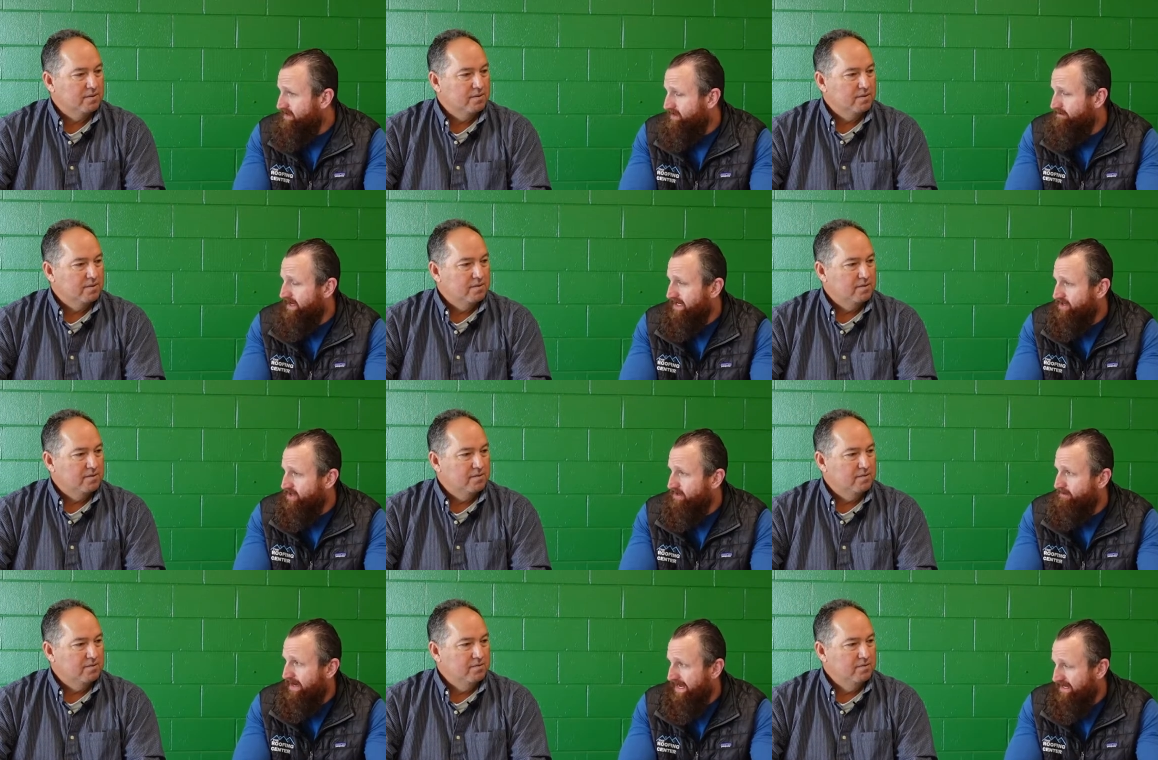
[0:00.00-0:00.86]

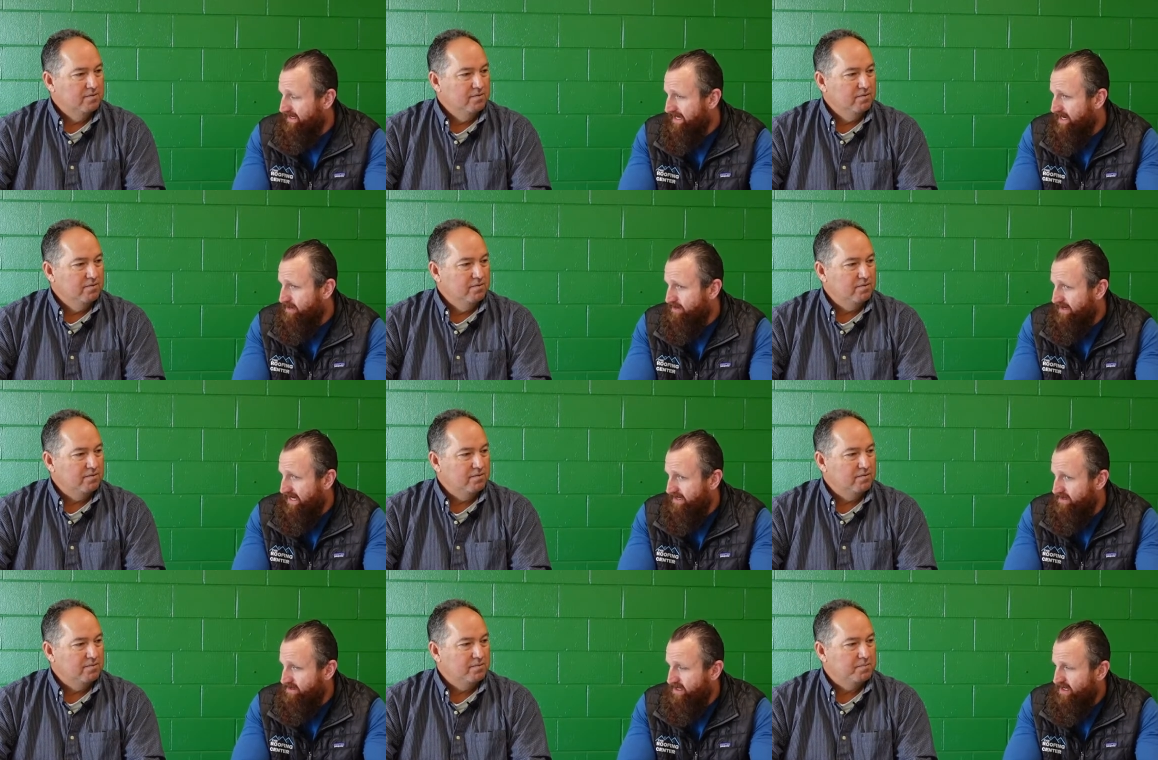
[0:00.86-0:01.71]
Speaker 1: mentioned batten, counter
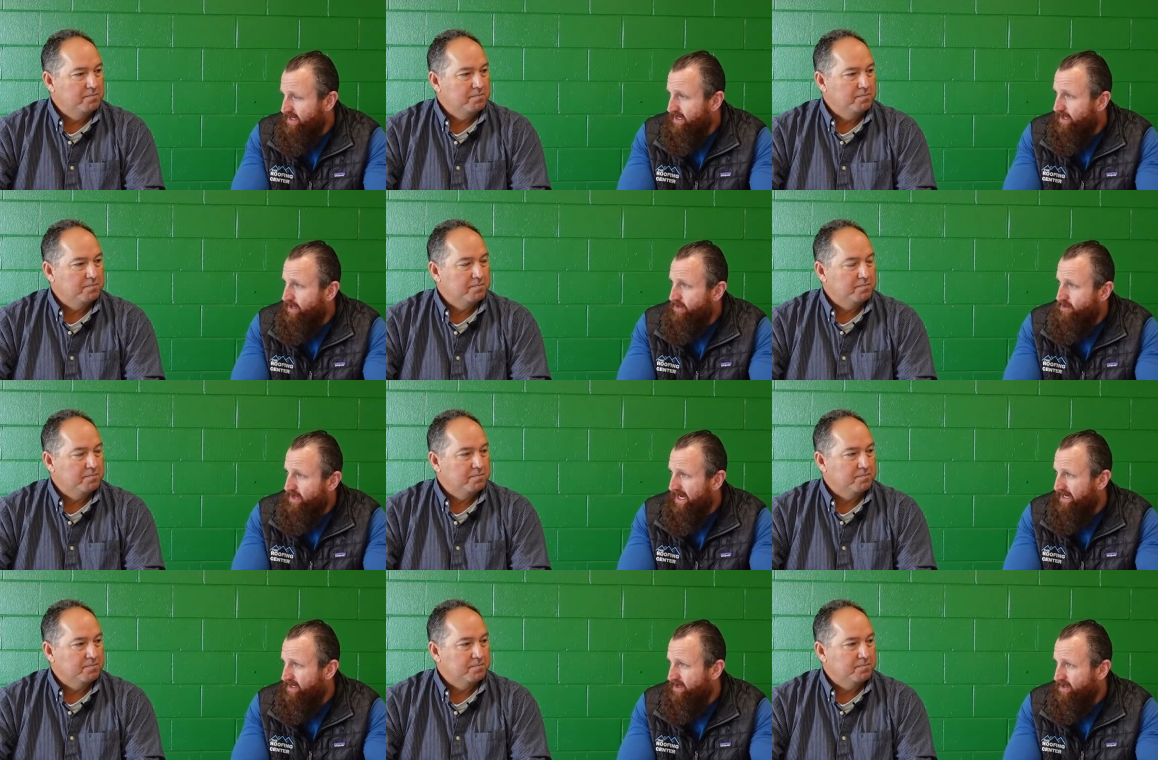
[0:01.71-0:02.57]
battens. Can you kind